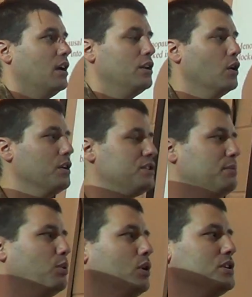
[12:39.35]
Notice the
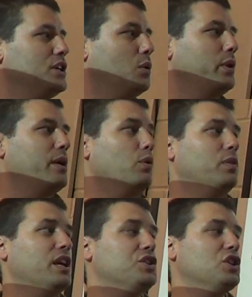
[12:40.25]
importance here,
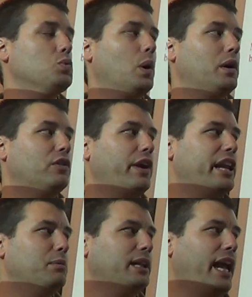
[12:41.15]
this is where we
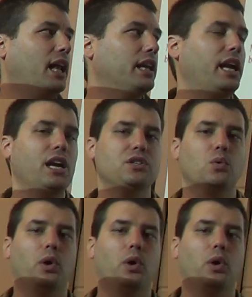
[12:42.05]
randomly allocate,